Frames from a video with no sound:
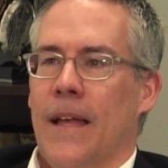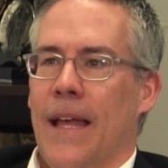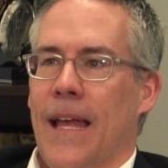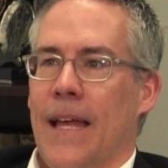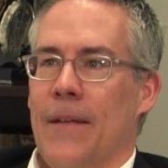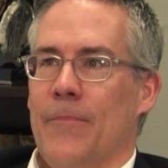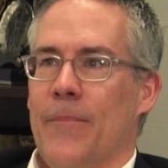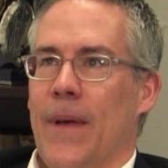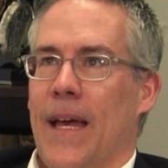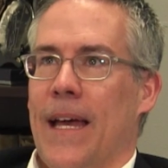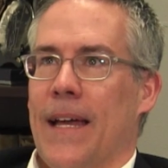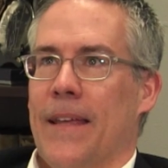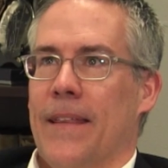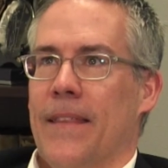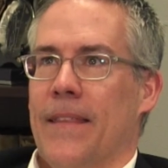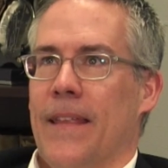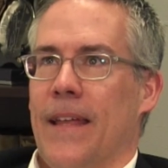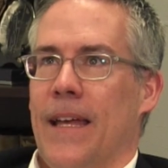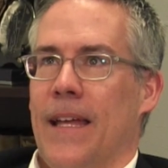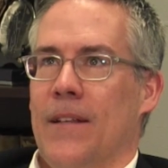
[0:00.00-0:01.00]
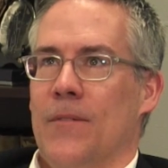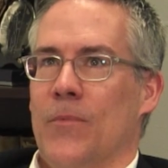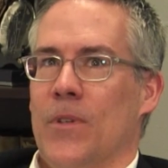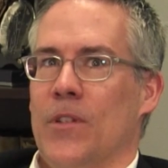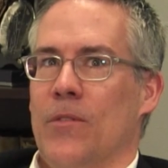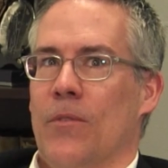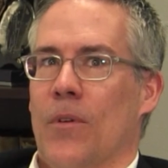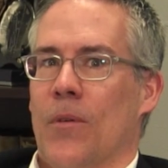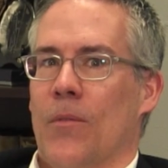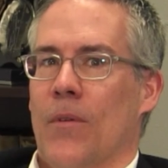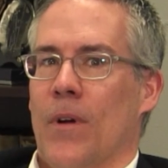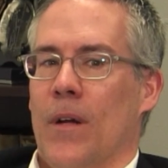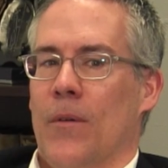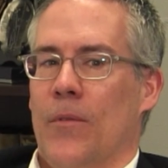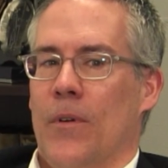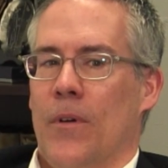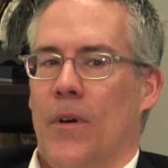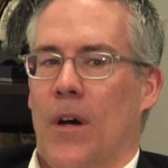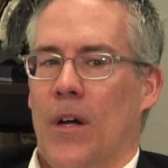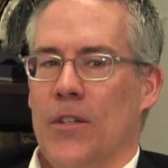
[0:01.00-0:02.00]
And back then, when you were
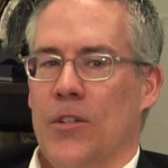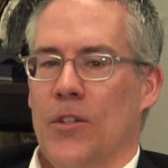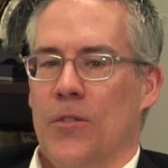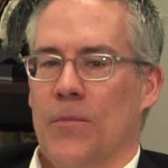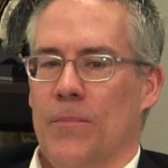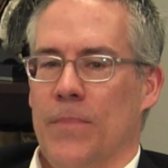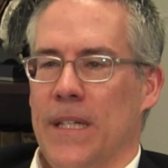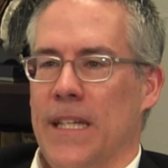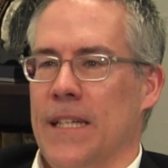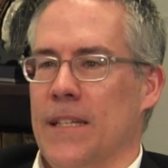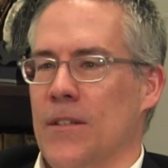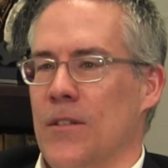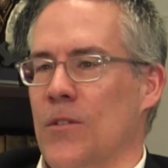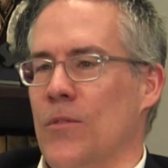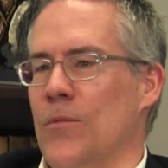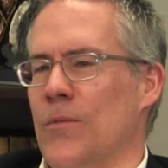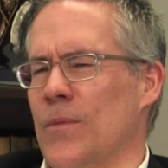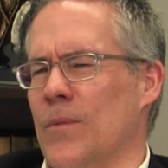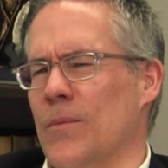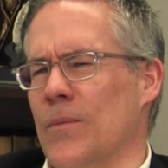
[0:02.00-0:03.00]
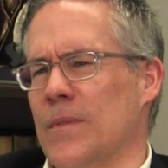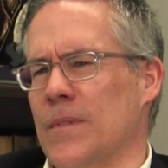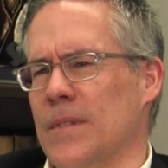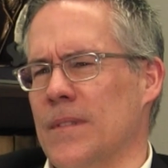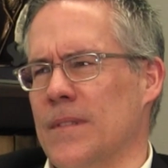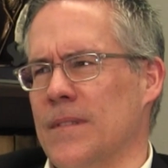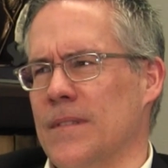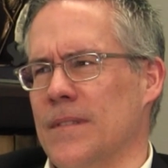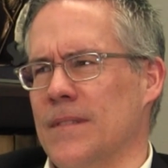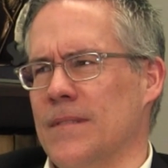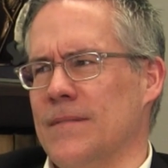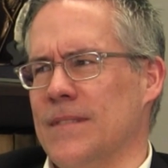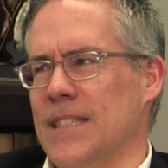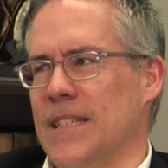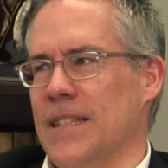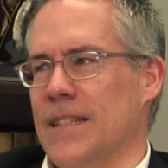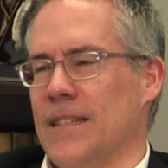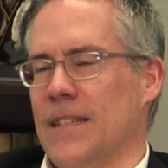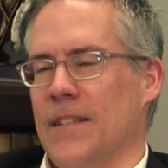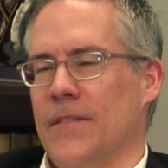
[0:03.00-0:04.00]
right on your beat, who,
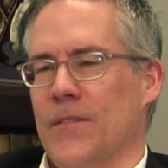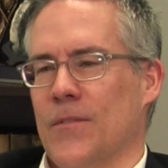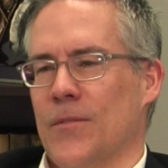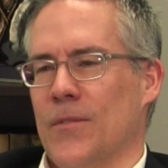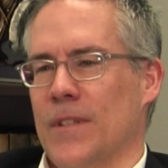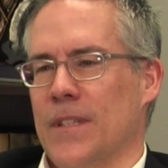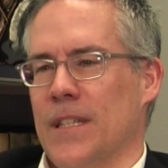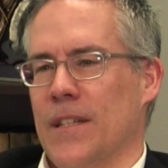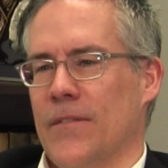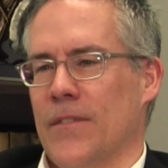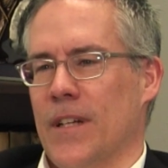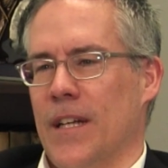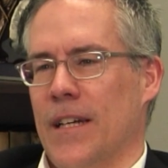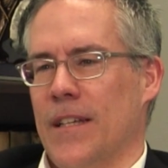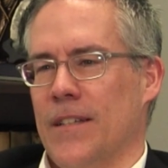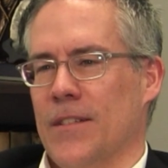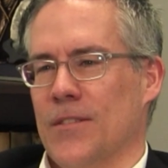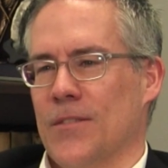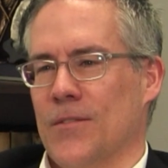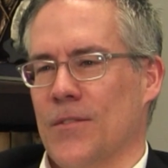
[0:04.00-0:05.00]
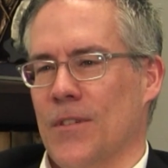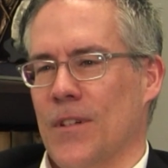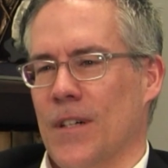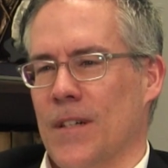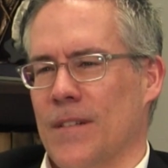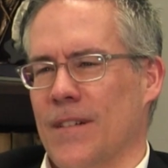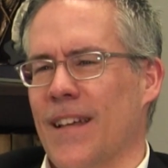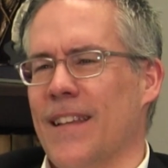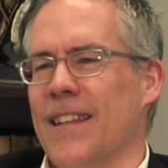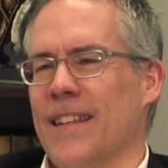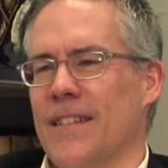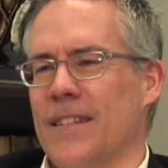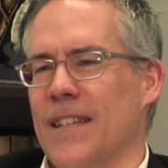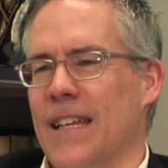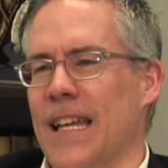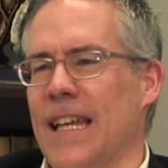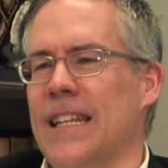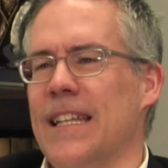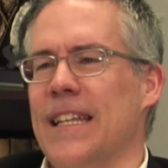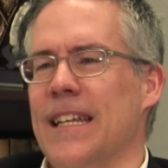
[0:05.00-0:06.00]
gee, Cleveland really never had a strong. Oh, no, they
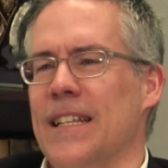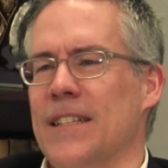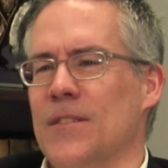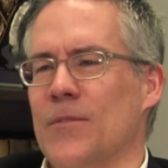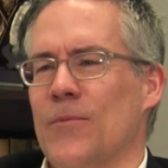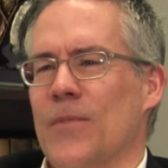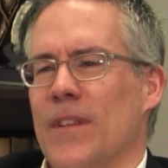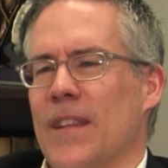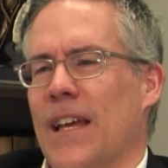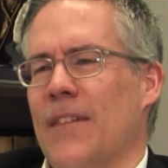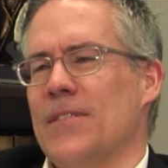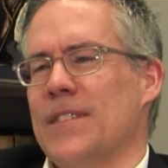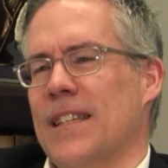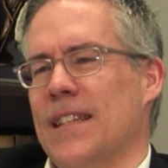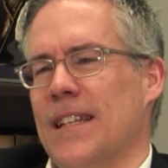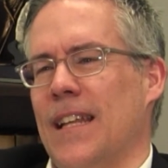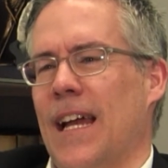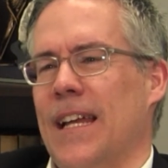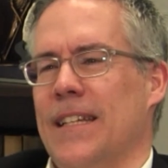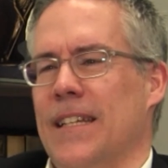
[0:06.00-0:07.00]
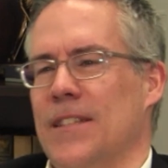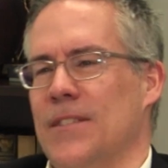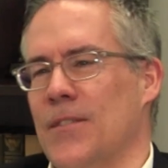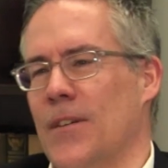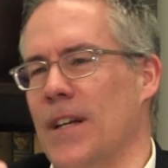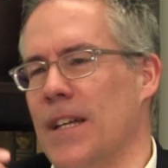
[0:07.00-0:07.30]
did. Indians, they were, did. that was the 90s, all of them,